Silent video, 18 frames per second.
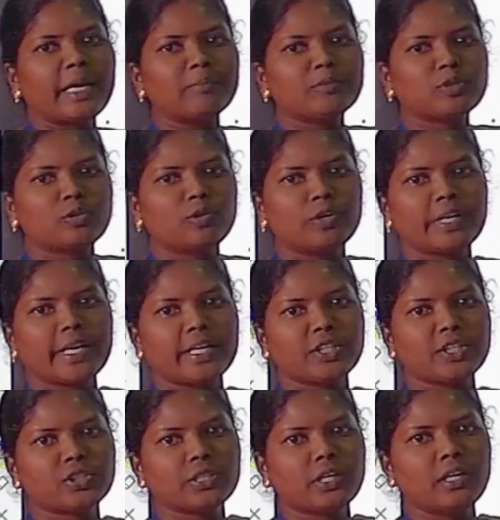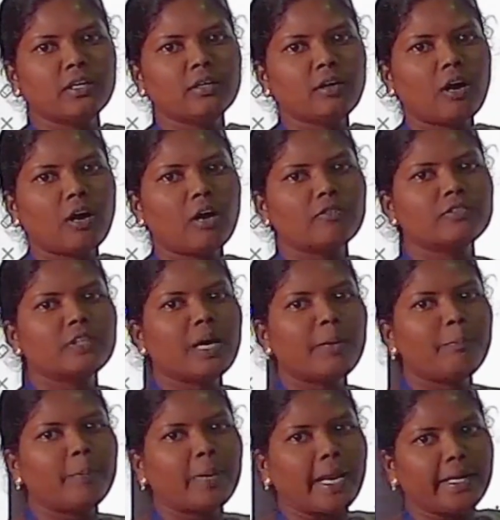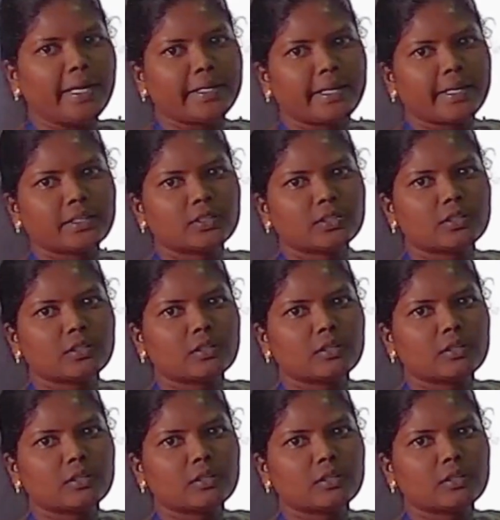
rotation of the plain text.